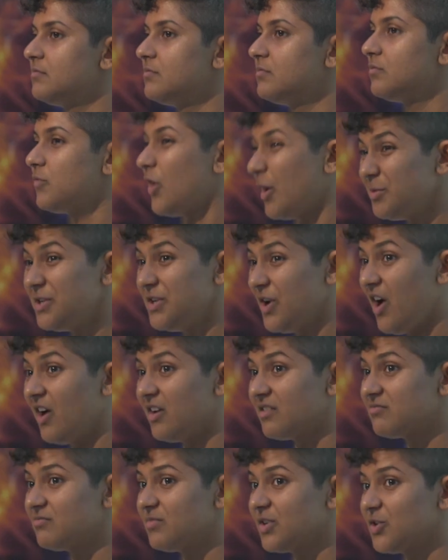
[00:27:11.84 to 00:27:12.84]
Probably
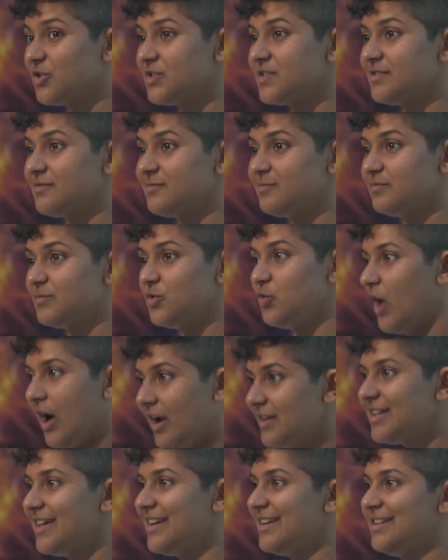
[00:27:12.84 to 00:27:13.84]
not, because you
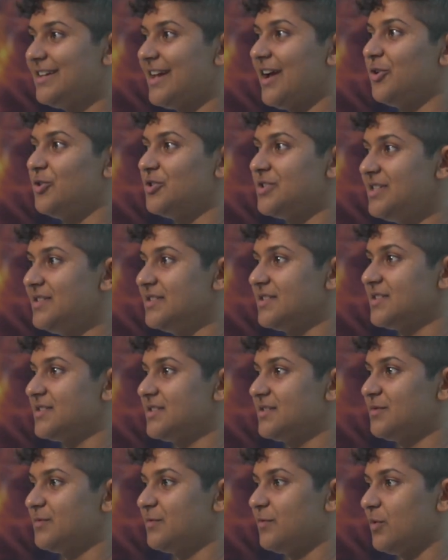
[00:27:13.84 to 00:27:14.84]
can't get any
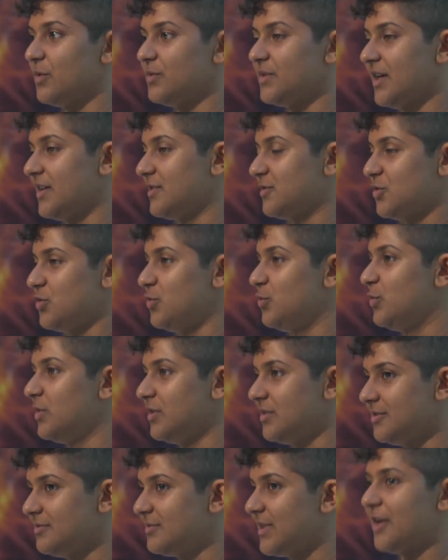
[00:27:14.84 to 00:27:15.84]
guarantees that you
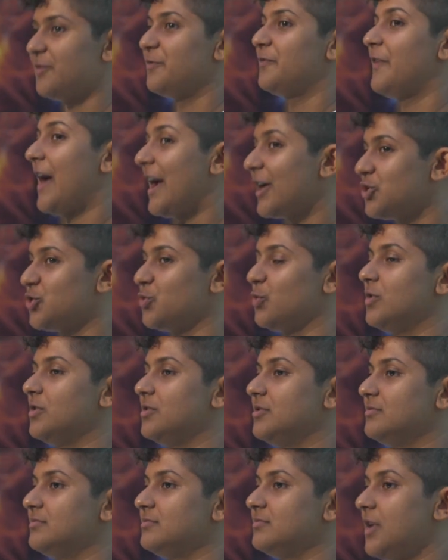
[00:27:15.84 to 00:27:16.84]
will get
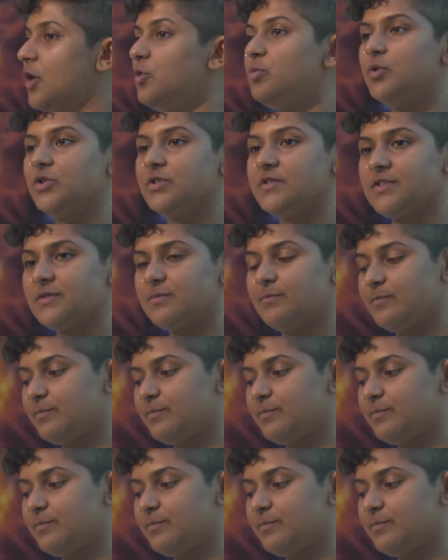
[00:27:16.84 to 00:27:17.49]
factual outputs.